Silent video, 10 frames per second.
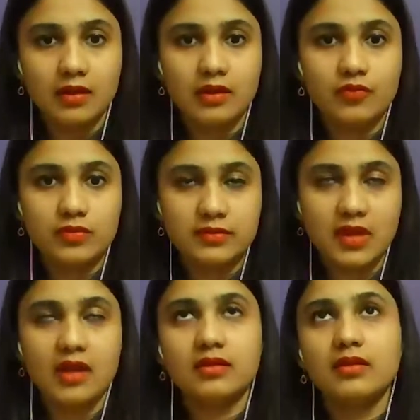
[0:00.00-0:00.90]
It was
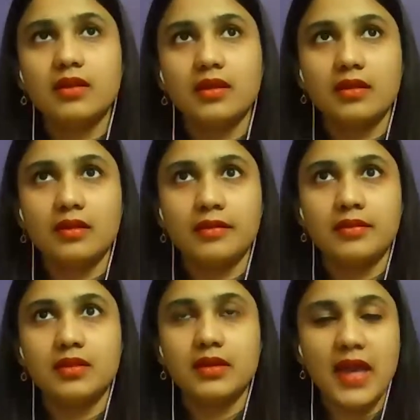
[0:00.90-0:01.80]
started
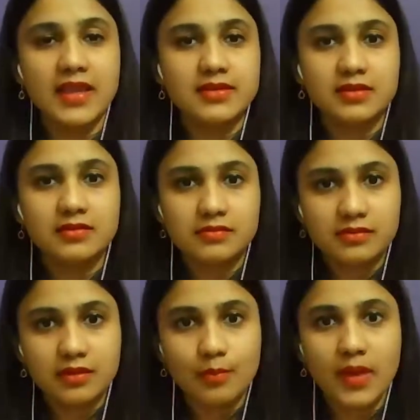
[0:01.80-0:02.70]
in the
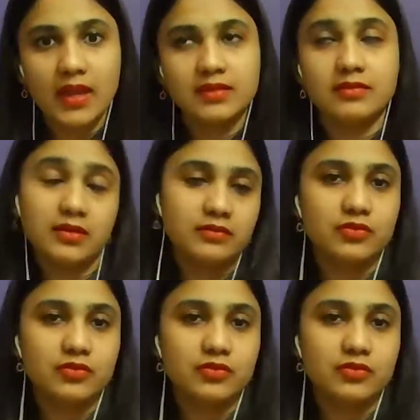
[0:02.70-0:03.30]
90s by three